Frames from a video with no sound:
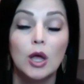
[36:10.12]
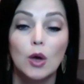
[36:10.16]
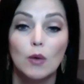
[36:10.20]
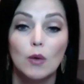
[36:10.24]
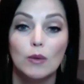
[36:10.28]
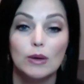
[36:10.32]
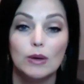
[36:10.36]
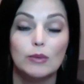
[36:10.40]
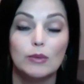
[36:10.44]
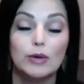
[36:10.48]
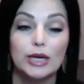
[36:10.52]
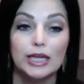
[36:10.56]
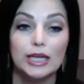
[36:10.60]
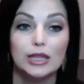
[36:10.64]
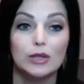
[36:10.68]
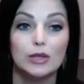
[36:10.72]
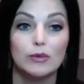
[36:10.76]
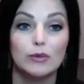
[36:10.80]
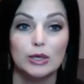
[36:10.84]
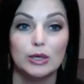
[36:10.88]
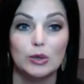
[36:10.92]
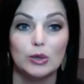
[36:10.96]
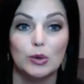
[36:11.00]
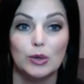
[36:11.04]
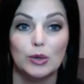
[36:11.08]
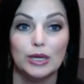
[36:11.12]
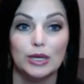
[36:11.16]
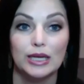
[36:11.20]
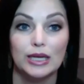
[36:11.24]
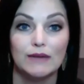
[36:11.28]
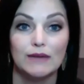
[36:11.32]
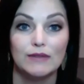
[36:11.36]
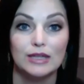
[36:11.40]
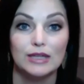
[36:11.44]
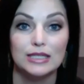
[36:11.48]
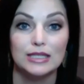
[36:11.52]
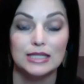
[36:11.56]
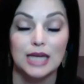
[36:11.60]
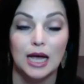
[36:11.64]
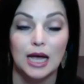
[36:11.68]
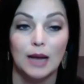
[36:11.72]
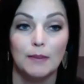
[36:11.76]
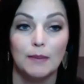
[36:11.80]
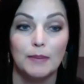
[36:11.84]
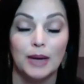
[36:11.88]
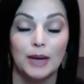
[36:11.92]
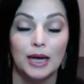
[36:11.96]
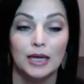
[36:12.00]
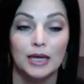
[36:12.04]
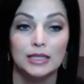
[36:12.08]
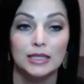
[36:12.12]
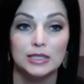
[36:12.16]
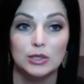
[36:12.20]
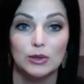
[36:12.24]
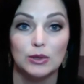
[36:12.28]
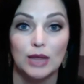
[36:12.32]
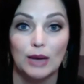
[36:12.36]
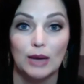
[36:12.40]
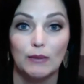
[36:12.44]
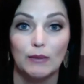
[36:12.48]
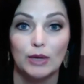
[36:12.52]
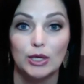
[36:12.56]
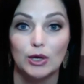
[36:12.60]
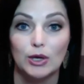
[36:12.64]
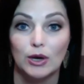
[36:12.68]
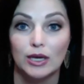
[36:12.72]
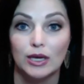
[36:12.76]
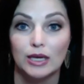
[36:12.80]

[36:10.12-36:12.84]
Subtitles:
We will get the recording of this up so that way y'all